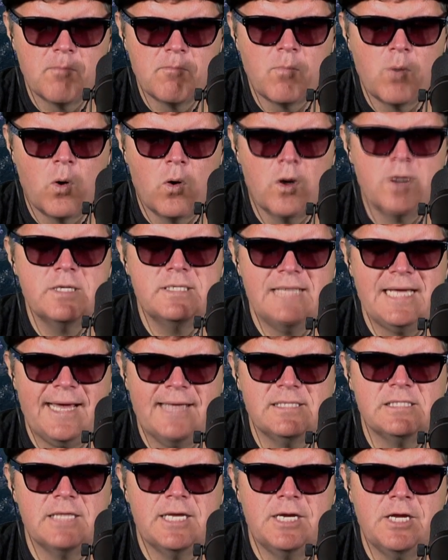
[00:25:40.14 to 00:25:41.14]
More
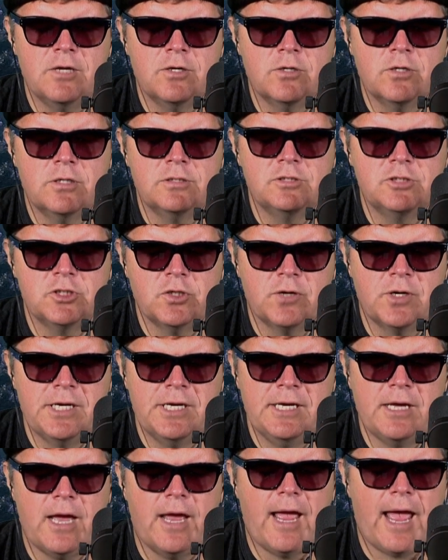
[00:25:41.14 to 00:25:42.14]
deaths and
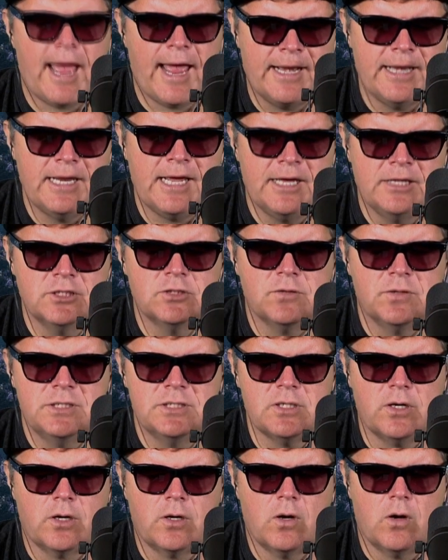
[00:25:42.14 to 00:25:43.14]

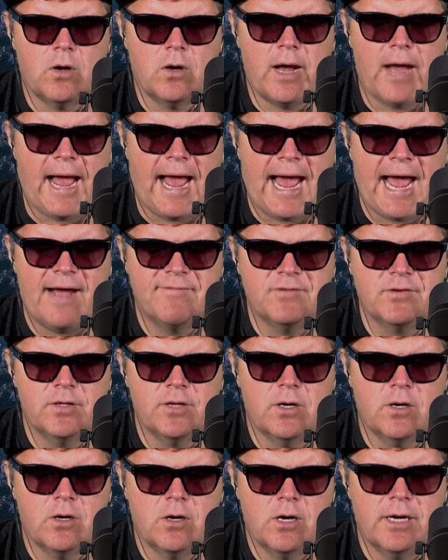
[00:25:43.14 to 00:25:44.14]
injuries occur after
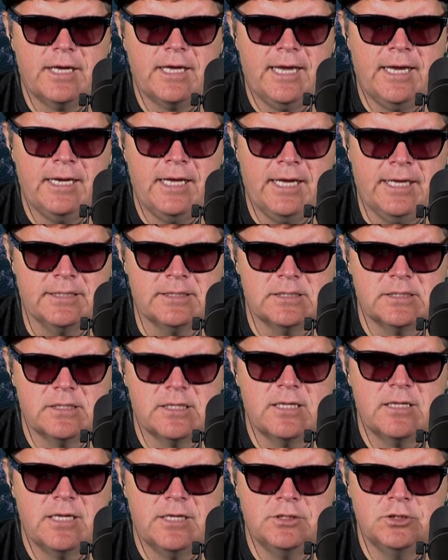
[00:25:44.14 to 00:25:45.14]
the hurricane hits
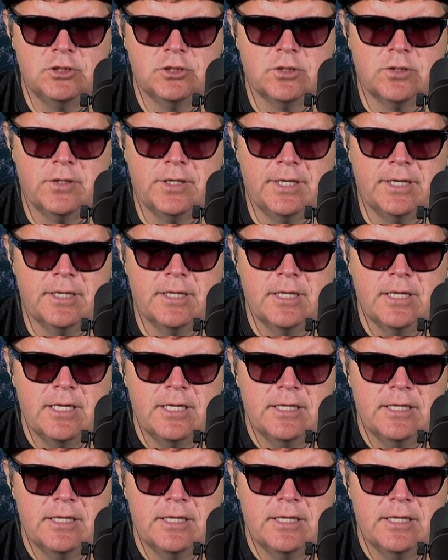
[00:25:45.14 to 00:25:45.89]
than during.